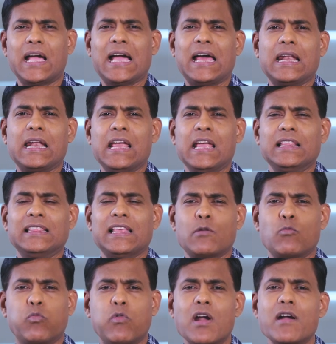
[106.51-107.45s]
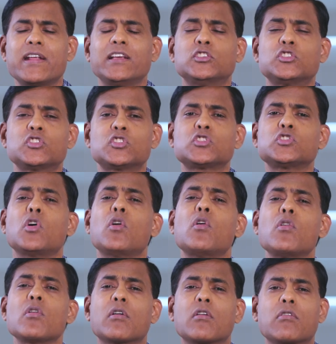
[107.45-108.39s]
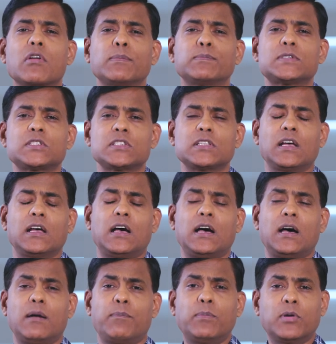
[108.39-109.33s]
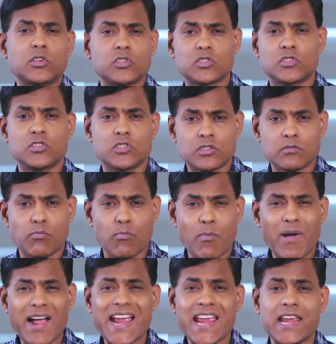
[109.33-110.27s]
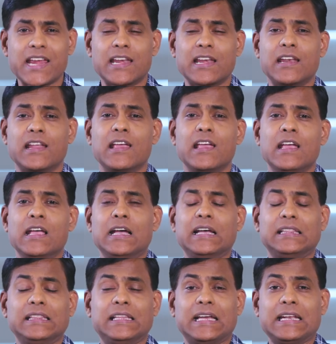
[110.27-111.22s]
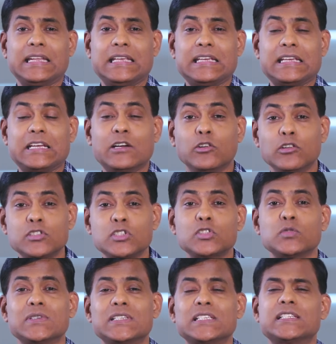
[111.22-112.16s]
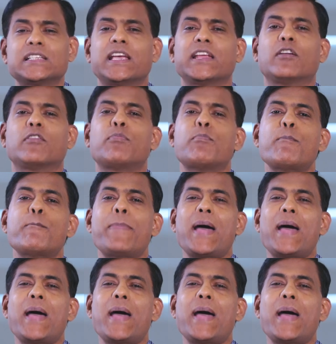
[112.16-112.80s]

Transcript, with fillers: and that worry so grips a person's mind that he goes into a state of